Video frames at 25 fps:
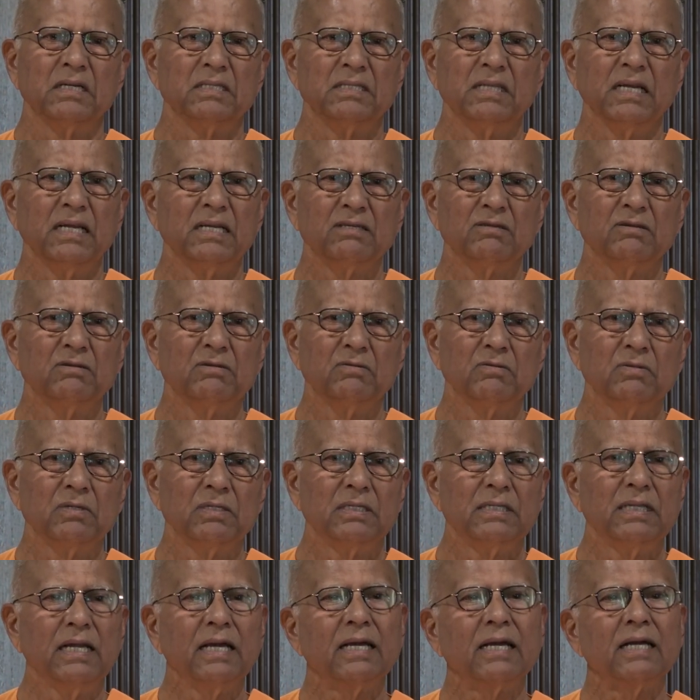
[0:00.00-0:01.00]
They,
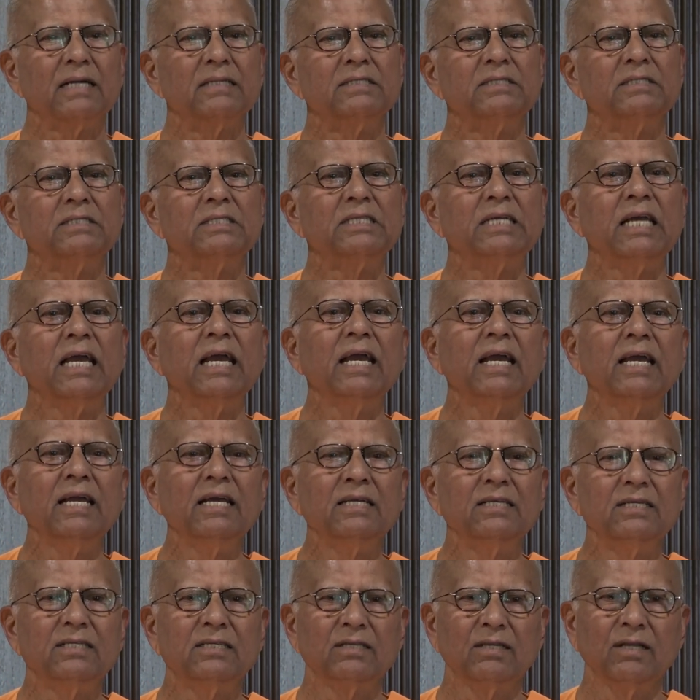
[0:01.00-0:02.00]
they can
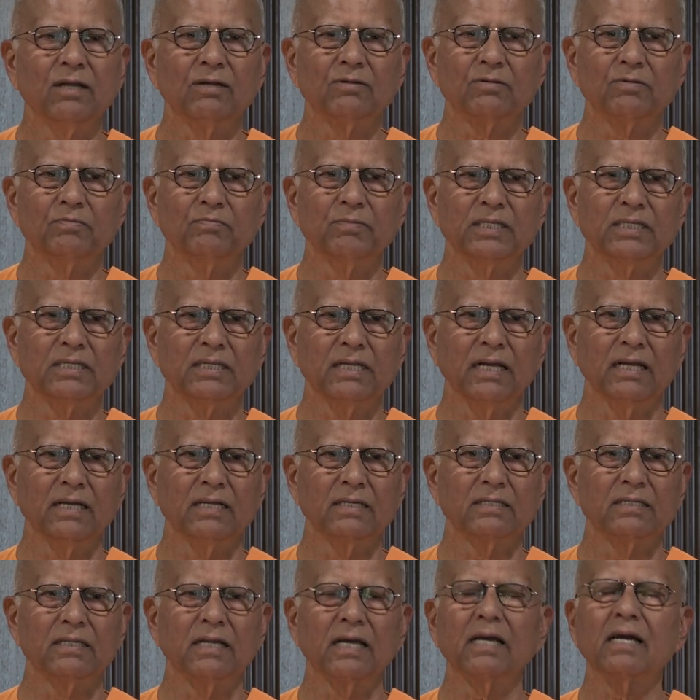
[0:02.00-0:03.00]
change those
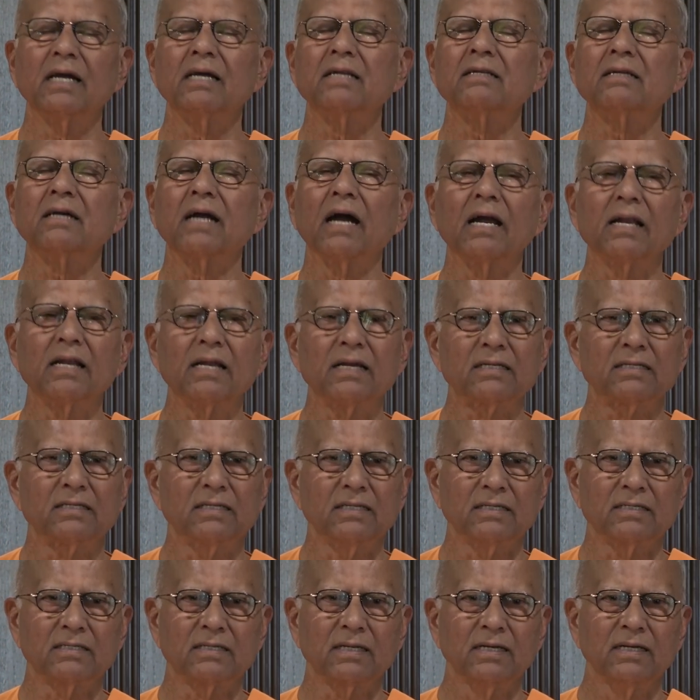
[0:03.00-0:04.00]
mistakes. They can correct
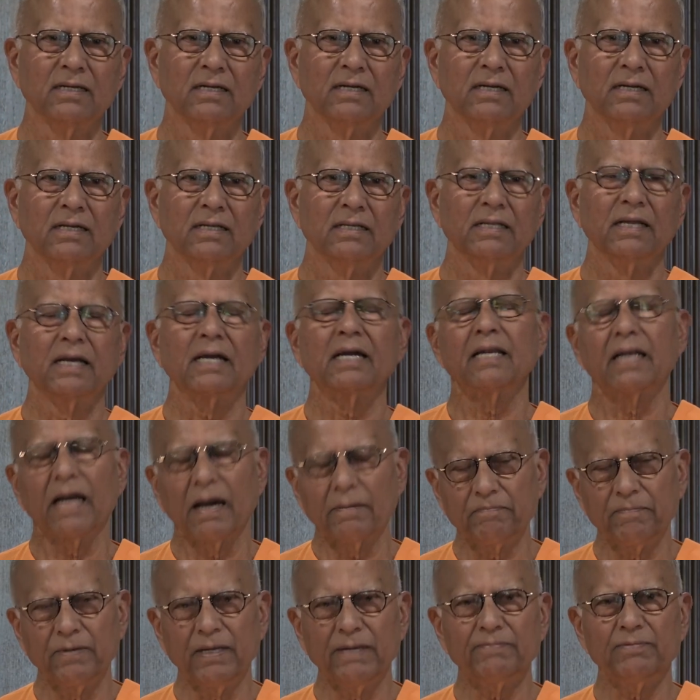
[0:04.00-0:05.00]
it. They can
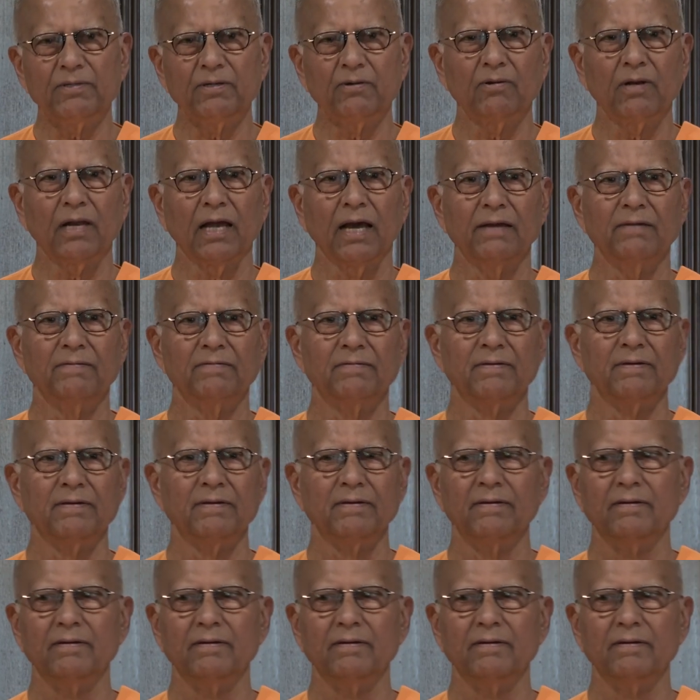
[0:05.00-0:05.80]
uplift your life.